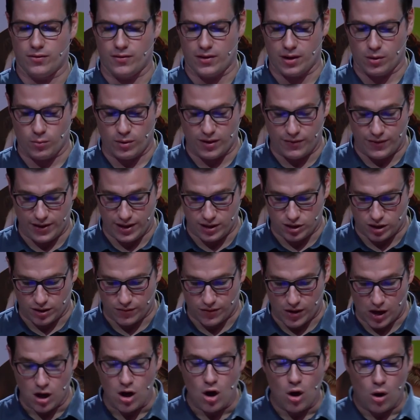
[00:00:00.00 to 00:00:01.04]
other, with each
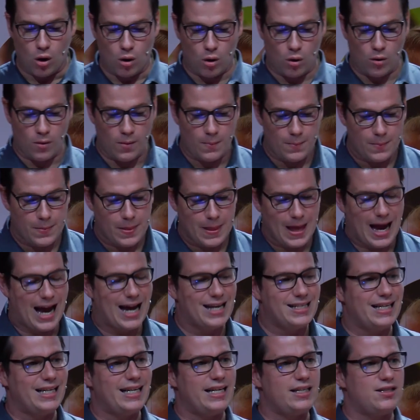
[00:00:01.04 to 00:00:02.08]
other,
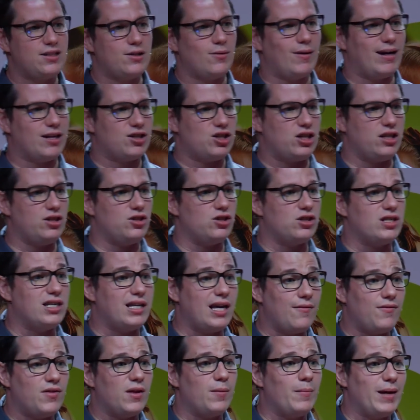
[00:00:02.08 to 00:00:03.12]
as it is to actually just
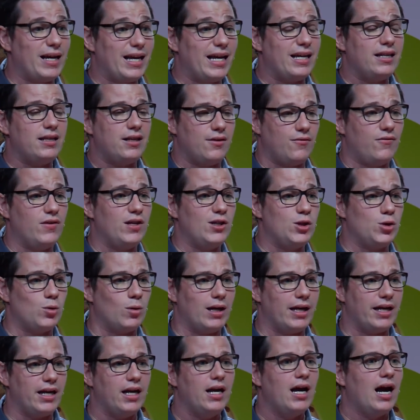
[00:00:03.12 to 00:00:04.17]
give them it
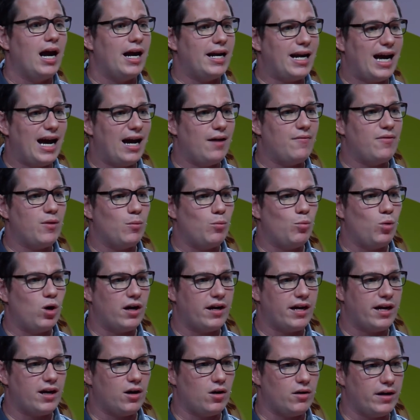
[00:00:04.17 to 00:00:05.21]
individually and have them
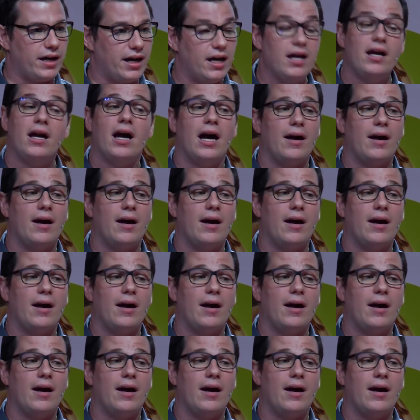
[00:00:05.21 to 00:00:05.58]
working on it